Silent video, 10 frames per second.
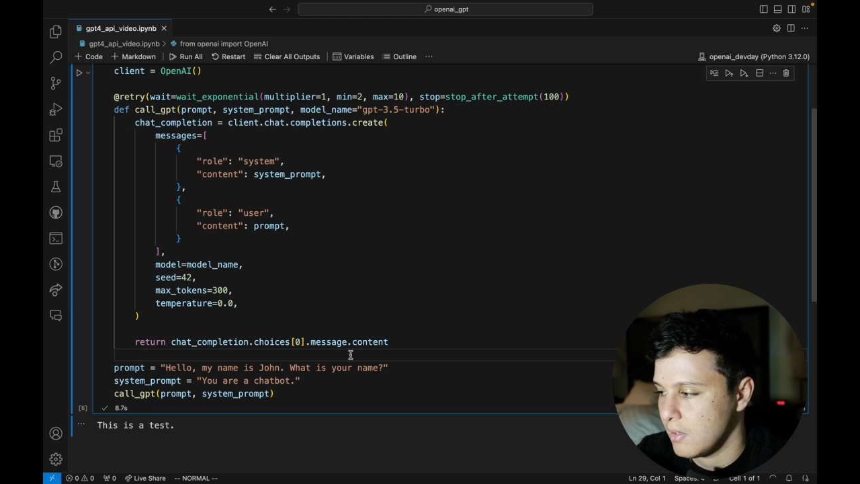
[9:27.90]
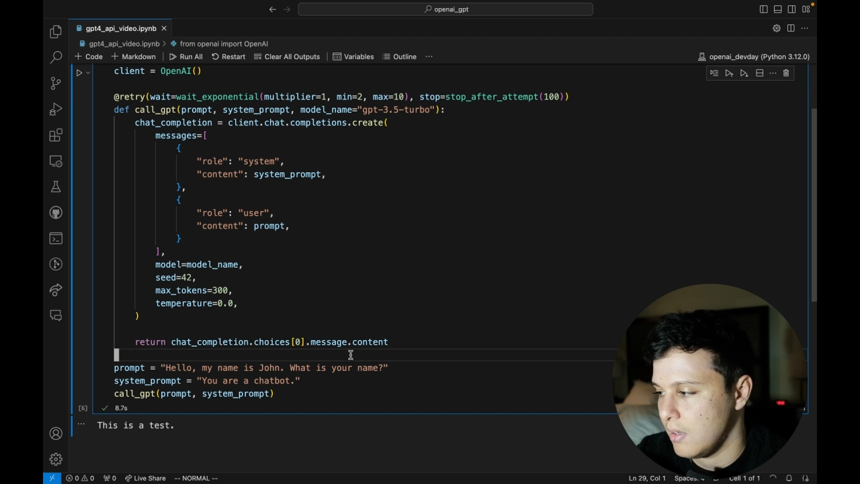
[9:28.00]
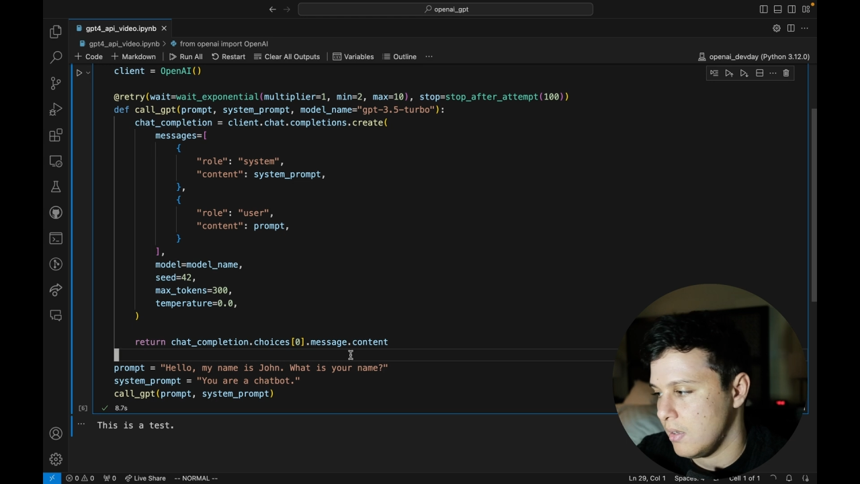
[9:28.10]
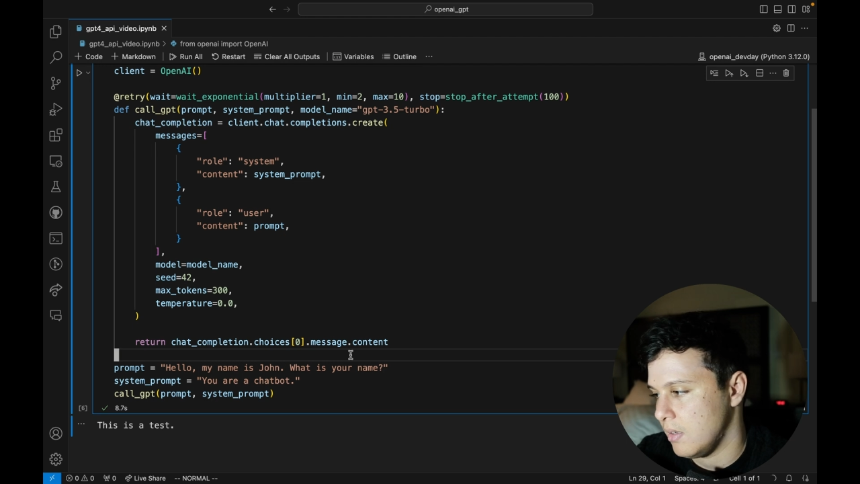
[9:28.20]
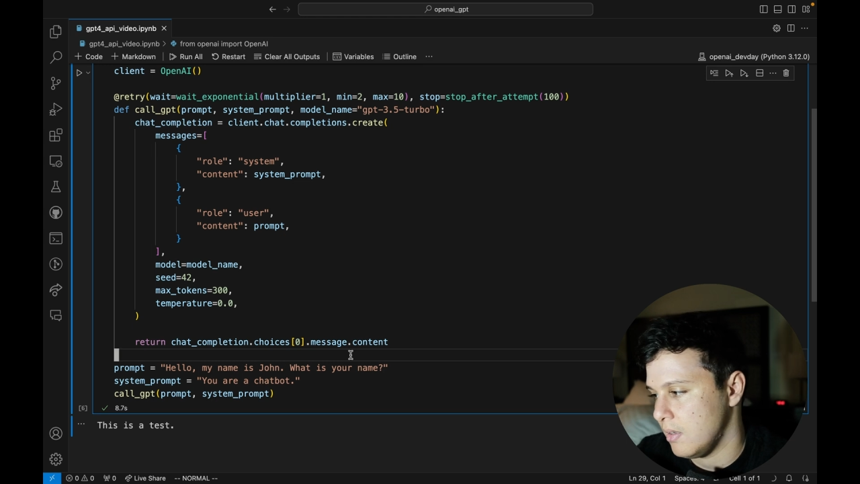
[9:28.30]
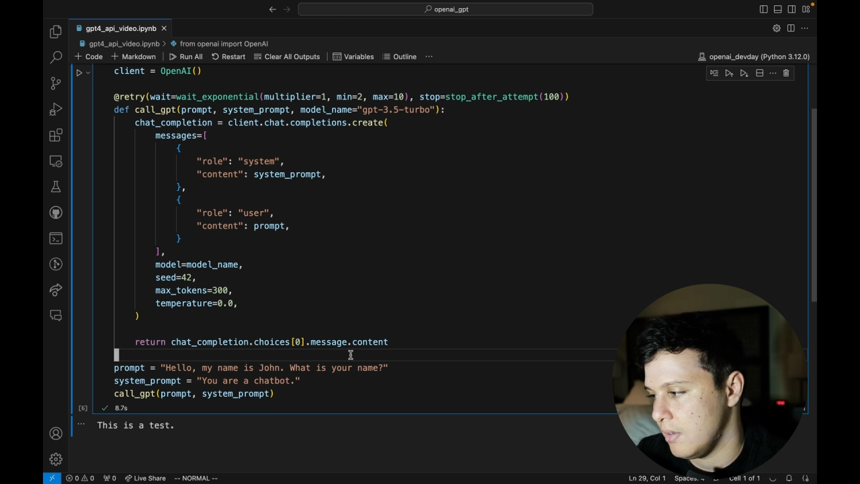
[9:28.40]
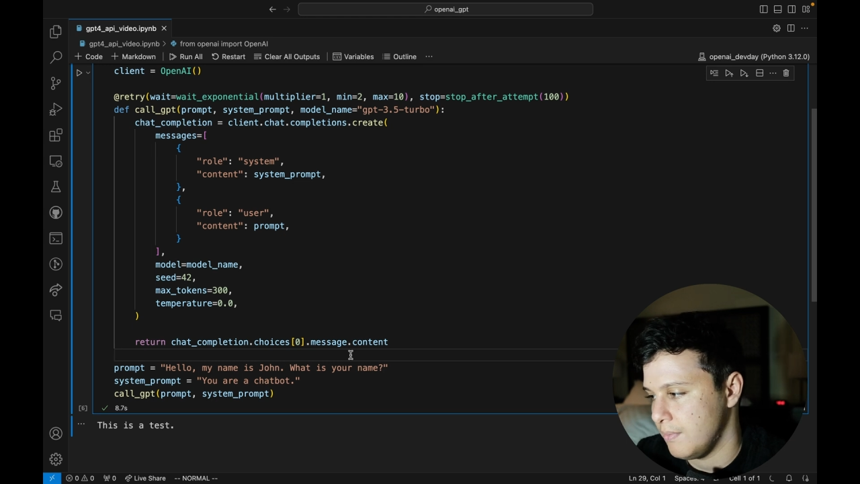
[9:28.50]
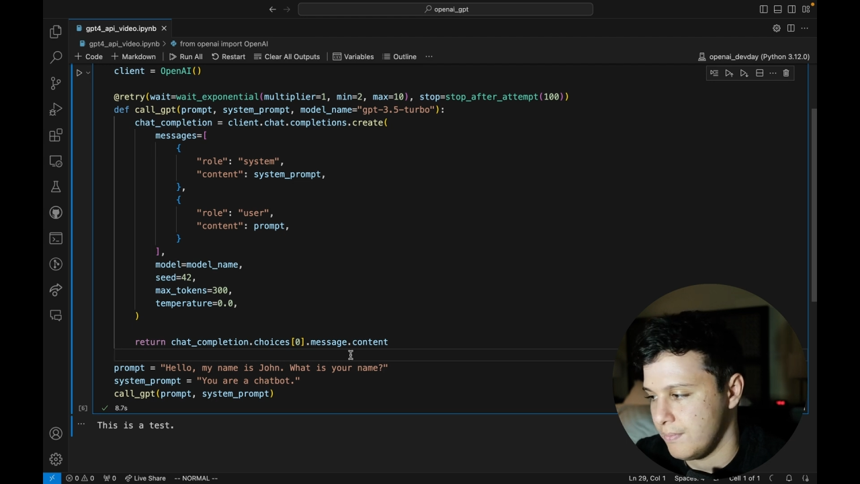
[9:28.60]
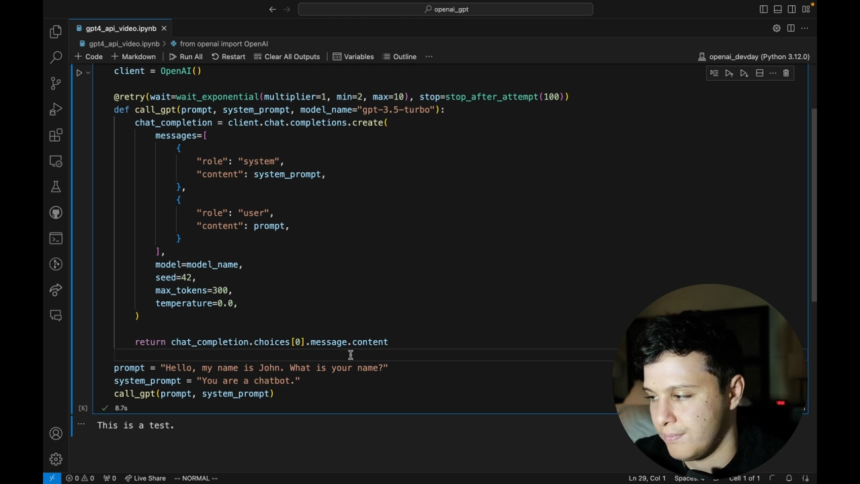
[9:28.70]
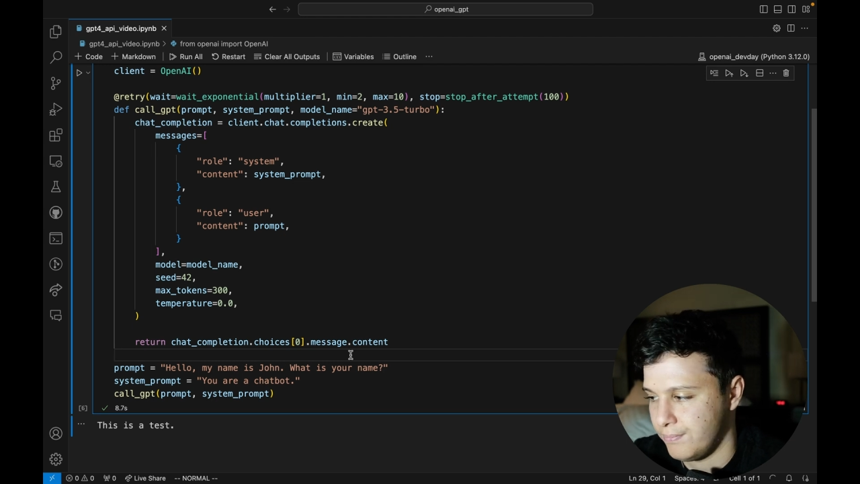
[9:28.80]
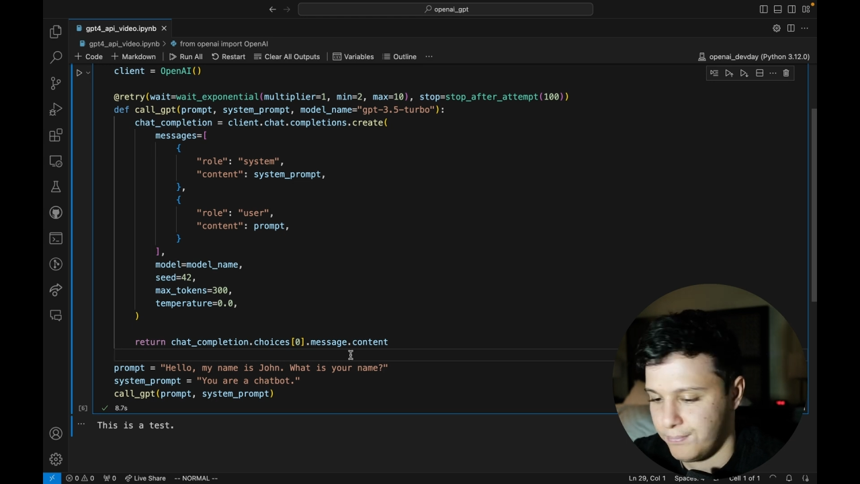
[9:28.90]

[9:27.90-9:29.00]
um,